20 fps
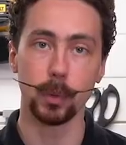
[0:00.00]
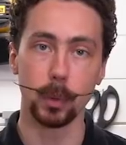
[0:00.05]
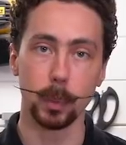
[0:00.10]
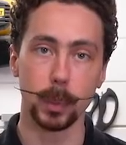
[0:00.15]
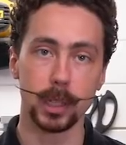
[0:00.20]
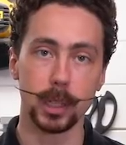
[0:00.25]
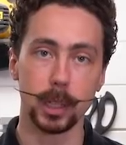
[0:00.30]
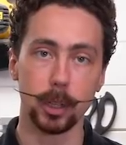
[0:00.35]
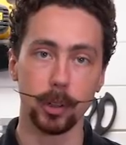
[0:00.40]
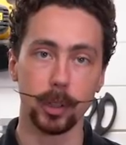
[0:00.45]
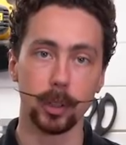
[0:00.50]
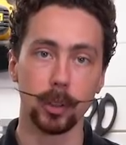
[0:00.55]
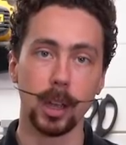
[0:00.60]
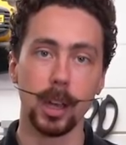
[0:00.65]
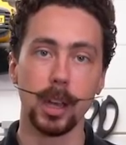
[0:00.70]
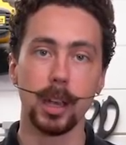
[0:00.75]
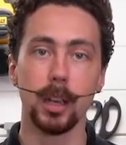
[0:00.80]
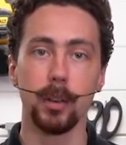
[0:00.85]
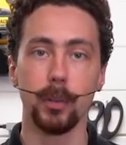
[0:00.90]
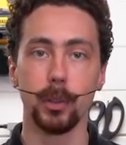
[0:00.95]
of the material.
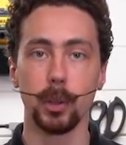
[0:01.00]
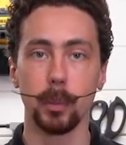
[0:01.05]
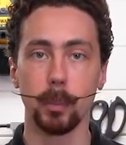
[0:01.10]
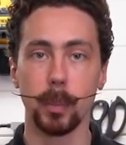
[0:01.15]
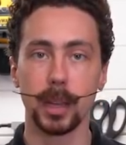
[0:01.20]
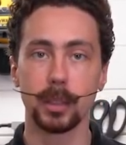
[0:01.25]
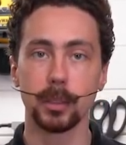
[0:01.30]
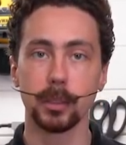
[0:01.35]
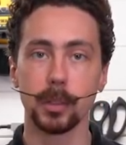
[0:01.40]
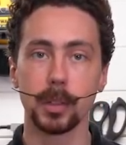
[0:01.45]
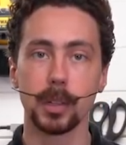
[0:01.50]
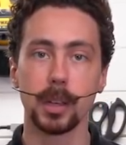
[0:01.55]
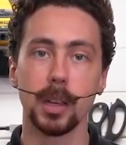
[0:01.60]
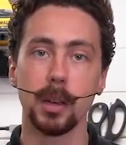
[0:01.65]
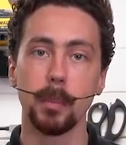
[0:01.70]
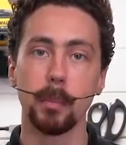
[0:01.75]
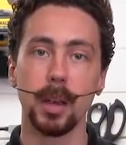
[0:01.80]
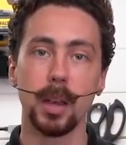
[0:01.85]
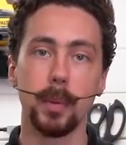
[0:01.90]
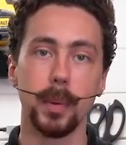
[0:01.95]
If you're doing metals,
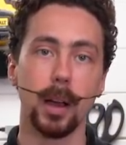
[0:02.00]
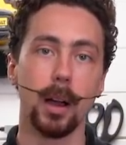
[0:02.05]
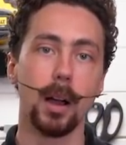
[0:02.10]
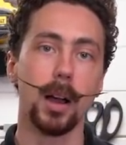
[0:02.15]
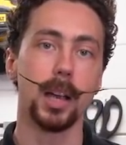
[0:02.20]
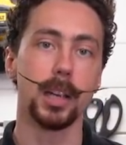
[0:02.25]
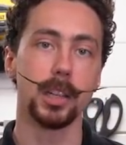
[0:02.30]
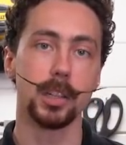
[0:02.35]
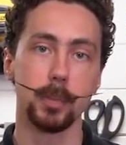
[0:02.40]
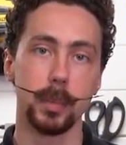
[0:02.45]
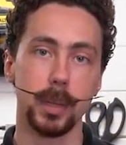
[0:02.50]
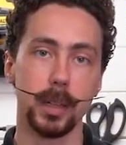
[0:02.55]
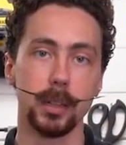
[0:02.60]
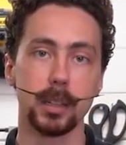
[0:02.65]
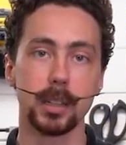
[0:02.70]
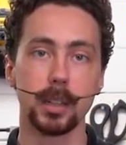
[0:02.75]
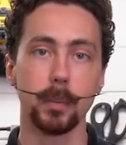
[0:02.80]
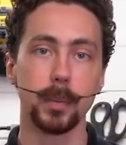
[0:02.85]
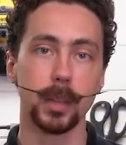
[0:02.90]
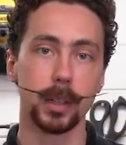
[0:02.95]
maybe a higher speed,
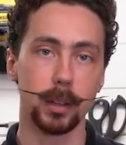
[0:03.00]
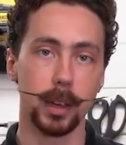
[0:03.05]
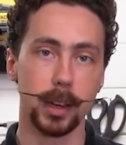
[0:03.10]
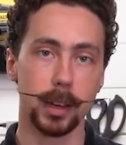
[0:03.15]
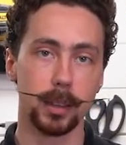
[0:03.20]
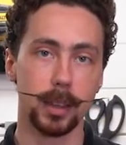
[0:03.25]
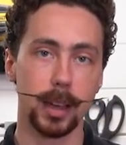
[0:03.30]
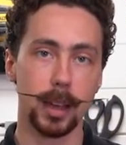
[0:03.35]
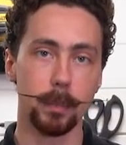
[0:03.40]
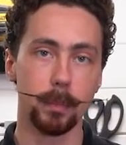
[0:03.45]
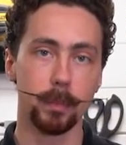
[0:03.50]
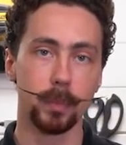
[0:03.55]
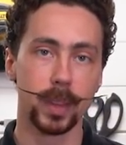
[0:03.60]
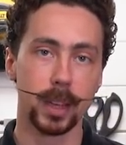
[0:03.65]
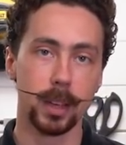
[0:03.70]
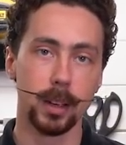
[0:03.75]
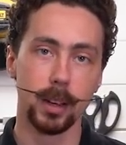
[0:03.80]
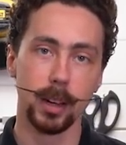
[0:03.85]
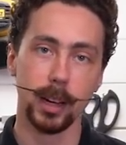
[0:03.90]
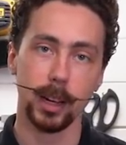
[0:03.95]
something like that.
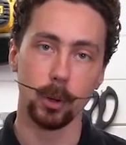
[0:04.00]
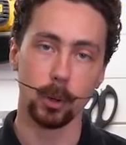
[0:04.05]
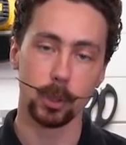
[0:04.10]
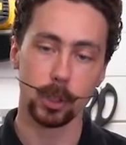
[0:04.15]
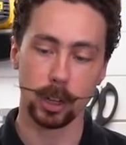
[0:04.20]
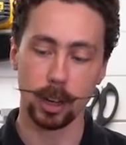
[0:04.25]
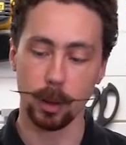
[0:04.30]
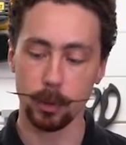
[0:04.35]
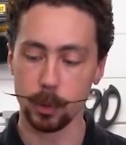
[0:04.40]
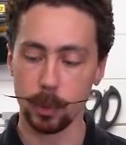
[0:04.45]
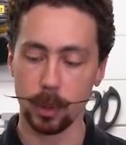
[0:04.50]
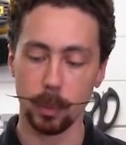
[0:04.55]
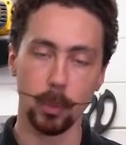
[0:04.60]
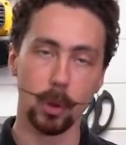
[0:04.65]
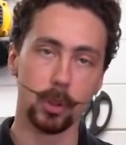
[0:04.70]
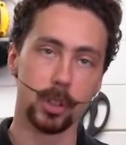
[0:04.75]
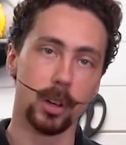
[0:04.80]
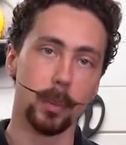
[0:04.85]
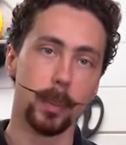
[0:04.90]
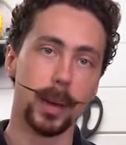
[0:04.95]
It also comes with a
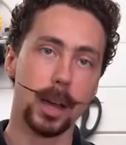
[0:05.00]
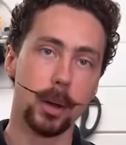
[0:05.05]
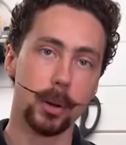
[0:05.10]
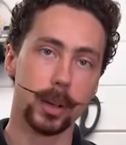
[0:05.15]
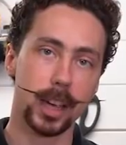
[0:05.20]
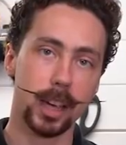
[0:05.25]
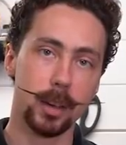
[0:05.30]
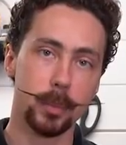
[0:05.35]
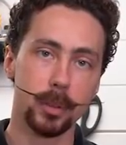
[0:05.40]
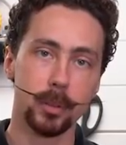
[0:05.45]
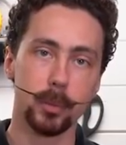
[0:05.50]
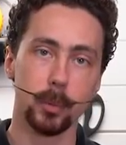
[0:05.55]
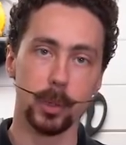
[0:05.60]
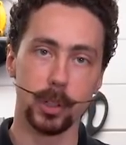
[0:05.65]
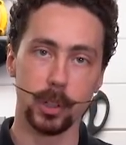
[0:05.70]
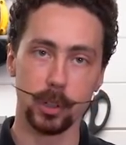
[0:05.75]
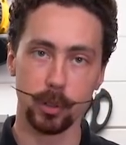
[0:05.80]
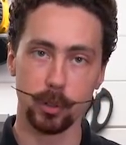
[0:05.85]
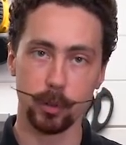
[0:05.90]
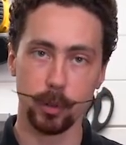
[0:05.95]
modular power cable,
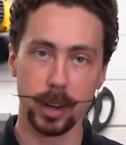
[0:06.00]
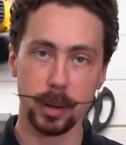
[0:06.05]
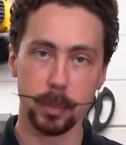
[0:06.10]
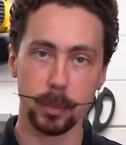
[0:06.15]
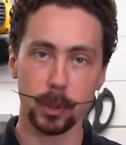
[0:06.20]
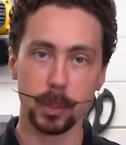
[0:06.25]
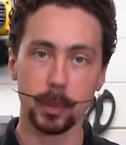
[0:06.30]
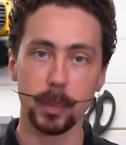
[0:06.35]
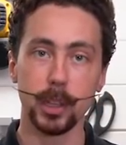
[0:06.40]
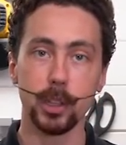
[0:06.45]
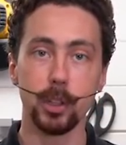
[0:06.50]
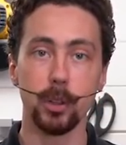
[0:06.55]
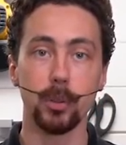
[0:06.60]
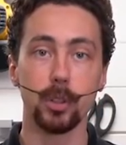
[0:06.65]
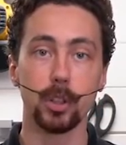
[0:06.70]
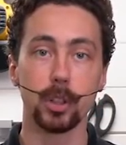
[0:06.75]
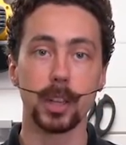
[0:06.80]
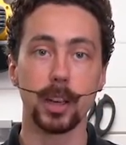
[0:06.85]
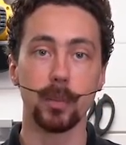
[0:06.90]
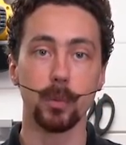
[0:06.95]
which is great because it means you can
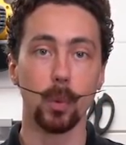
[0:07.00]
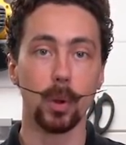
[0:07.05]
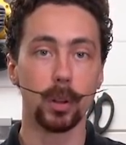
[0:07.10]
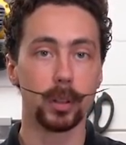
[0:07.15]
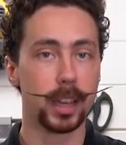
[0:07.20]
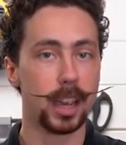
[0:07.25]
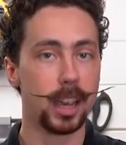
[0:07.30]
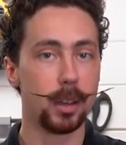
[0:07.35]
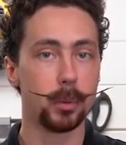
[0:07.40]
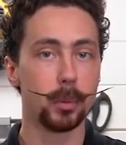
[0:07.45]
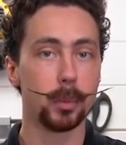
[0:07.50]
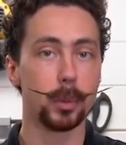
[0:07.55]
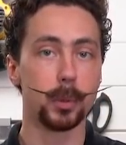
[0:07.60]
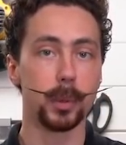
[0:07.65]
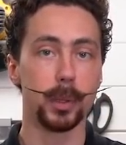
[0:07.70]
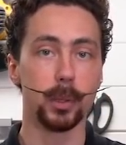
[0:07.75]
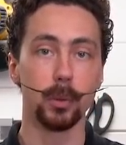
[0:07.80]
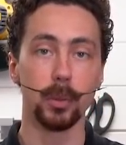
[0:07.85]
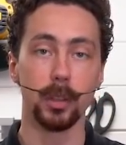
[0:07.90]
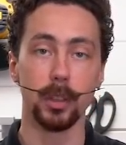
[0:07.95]
just have one cable
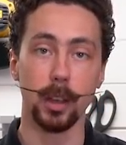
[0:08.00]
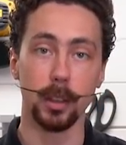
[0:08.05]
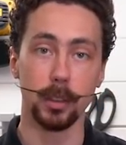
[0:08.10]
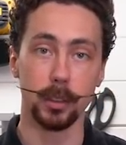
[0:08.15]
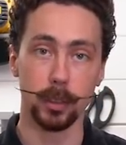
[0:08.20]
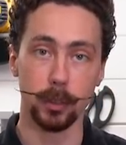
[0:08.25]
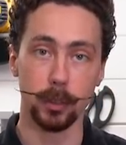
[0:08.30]
between all the other